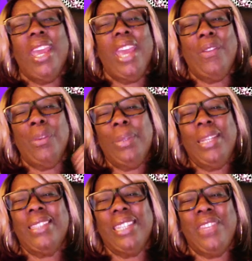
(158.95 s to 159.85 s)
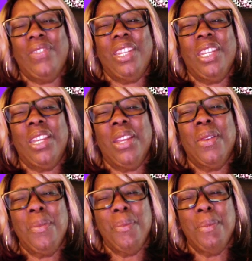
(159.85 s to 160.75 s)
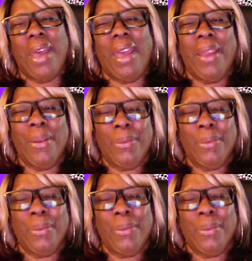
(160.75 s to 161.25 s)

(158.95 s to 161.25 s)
Have a blessed evening. Bye.